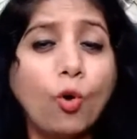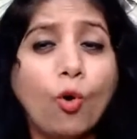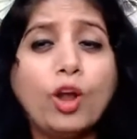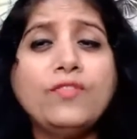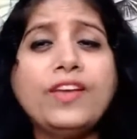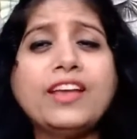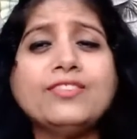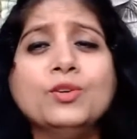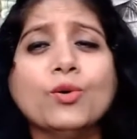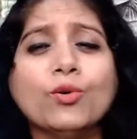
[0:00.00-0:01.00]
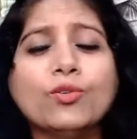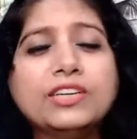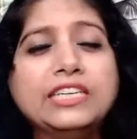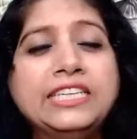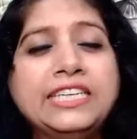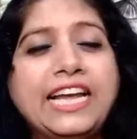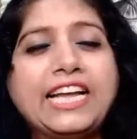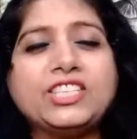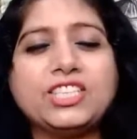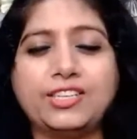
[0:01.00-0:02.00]
Always know
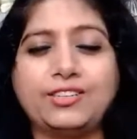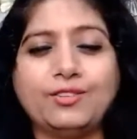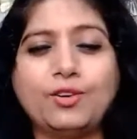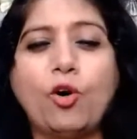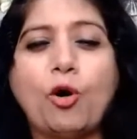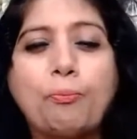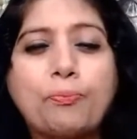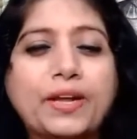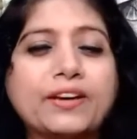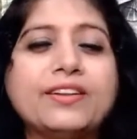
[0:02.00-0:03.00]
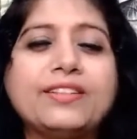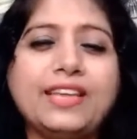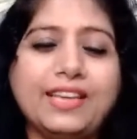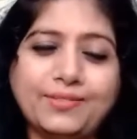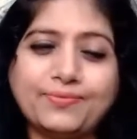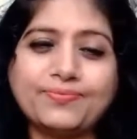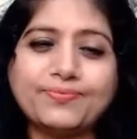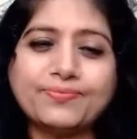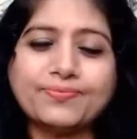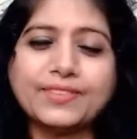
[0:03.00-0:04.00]
nature or Prakriti
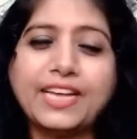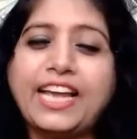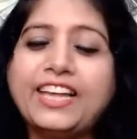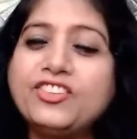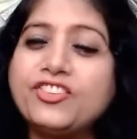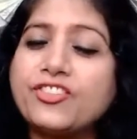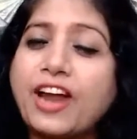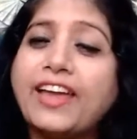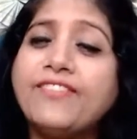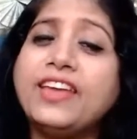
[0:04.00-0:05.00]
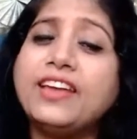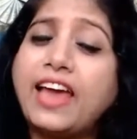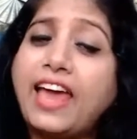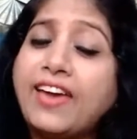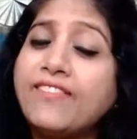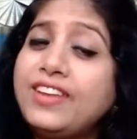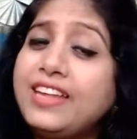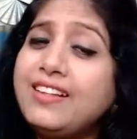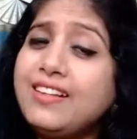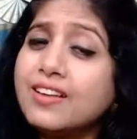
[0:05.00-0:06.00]
is striving
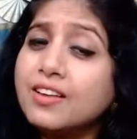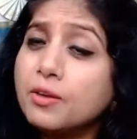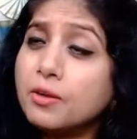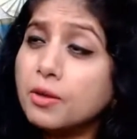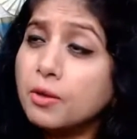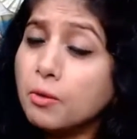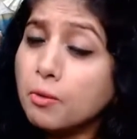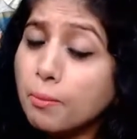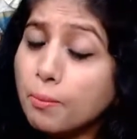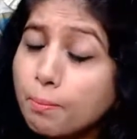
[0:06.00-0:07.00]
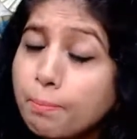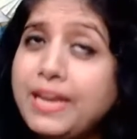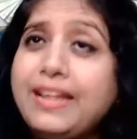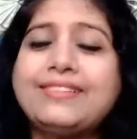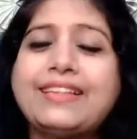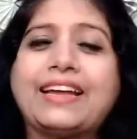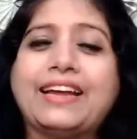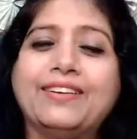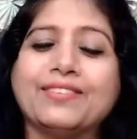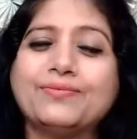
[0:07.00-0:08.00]
every
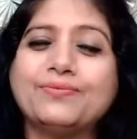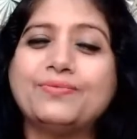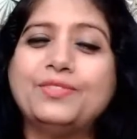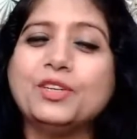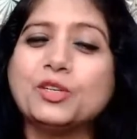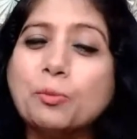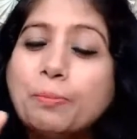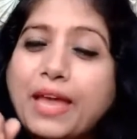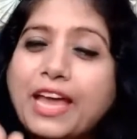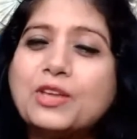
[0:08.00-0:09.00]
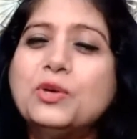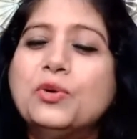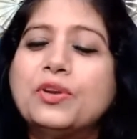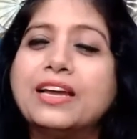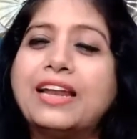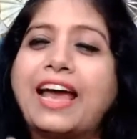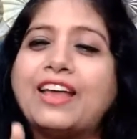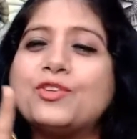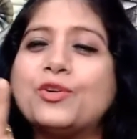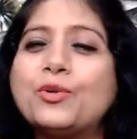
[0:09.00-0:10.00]
millisecond to make you
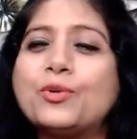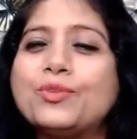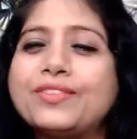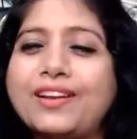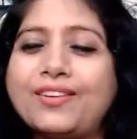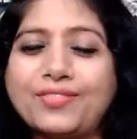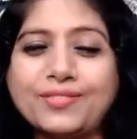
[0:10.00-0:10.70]
realize your true self.